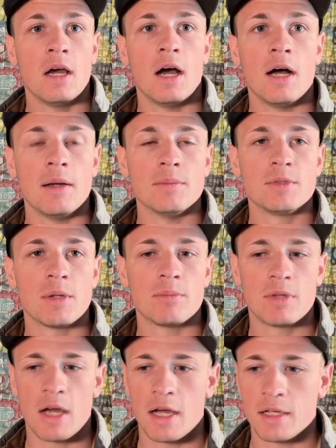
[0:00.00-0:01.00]

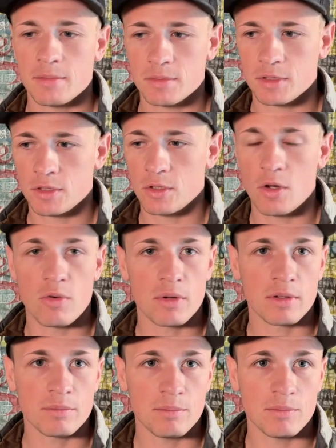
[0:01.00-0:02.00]
sometimes you're
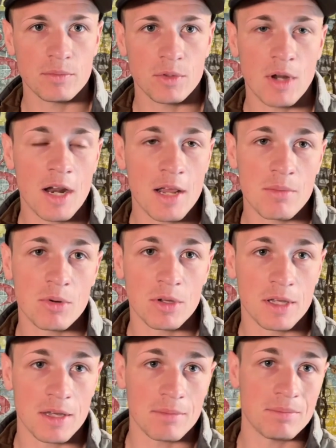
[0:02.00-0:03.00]
not able to
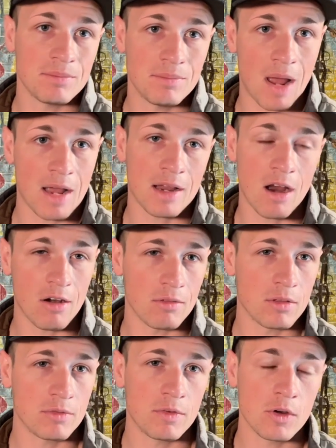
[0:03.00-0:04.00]
get back out
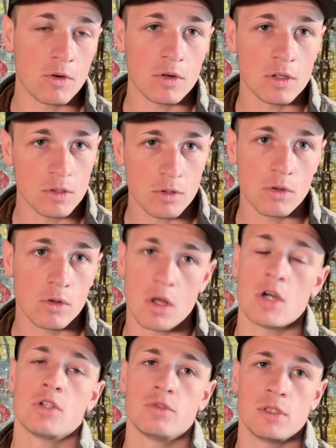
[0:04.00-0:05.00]
of the field and do your
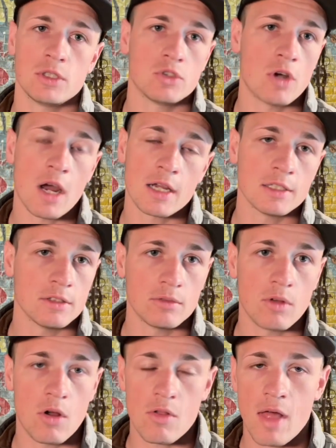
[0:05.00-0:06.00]
laundry and dry and
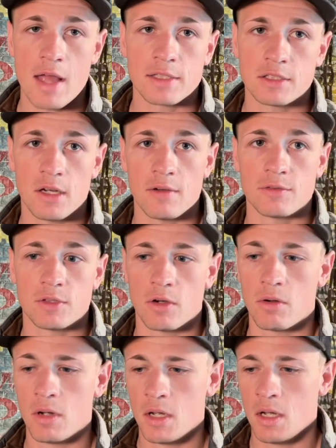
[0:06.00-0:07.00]
all that stuff.
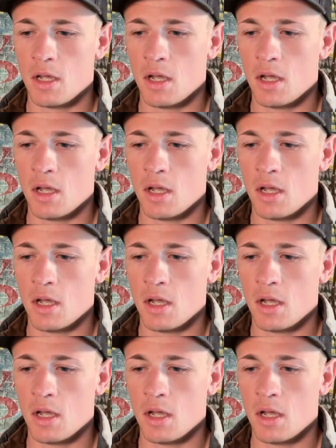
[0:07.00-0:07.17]
So